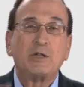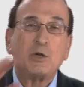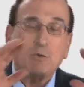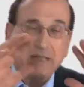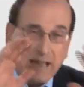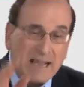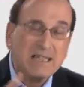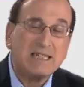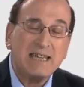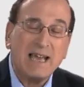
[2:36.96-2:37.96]
To
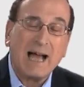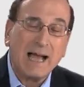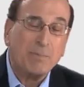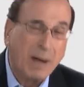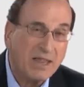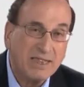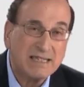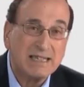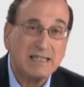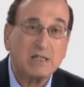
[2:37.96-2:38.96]
test a
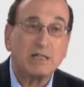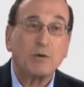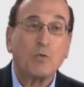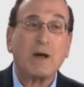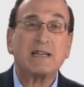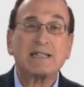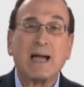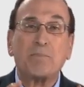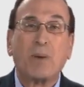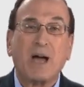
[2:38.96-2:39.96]
hypothesis. What is a
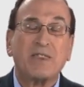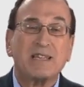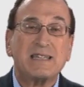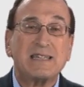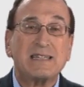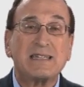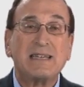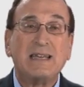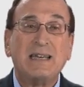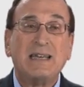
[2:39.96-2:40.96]
hypothesis?
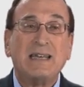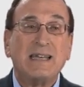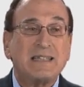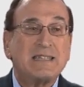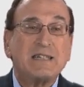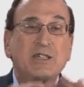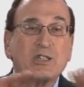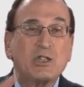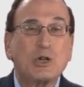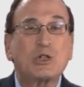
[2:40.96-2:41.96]
It's an
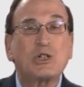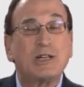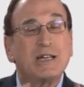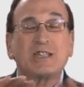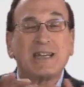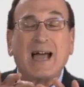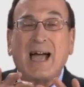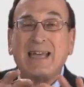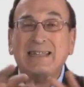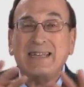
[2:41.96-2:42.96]
assertion. It's an
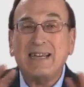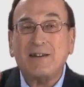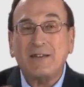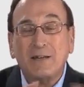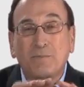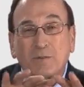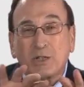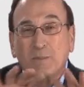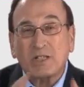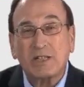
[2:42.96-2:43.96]
idea in a
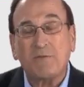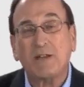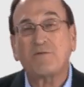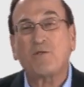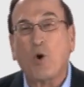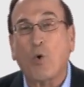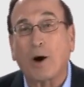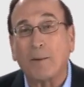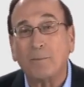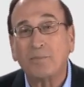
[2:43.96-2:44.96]
specific
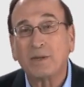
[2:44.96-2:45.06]
form.